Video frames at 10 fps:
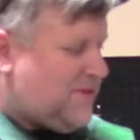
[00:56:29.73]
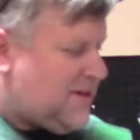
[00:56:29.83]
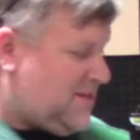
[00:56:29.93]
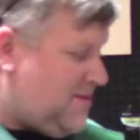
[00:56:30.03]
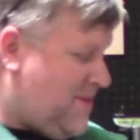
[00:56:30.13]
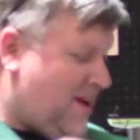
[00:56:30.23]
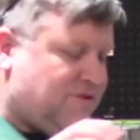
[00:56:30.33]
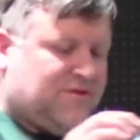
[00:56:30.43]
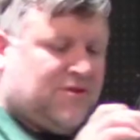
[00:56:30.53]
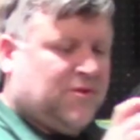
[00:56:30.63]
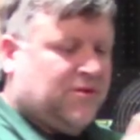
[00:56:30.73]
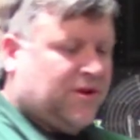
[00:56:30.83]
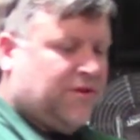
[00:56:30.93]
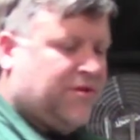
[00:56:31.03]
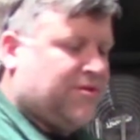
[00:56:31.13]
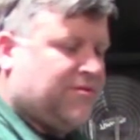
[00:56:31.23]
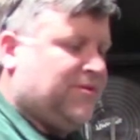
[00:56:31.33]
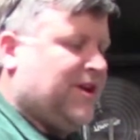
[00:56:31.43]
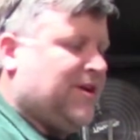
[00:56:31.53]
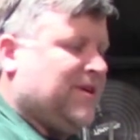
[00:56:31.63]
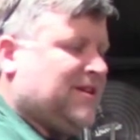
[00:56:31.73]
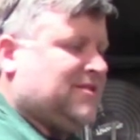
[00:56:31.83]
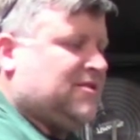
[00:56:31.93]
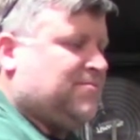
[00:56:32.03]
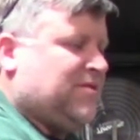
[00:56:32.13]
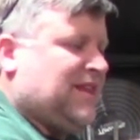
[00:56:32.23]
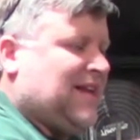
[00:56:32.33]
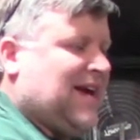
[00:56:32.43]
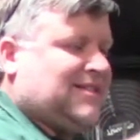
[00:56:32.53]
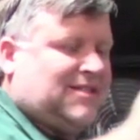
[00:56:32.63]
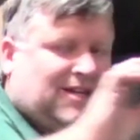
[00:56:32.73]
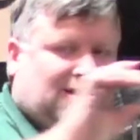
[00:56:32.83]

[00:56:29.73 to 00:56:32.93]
the mandrel won't go through there because there's plastic.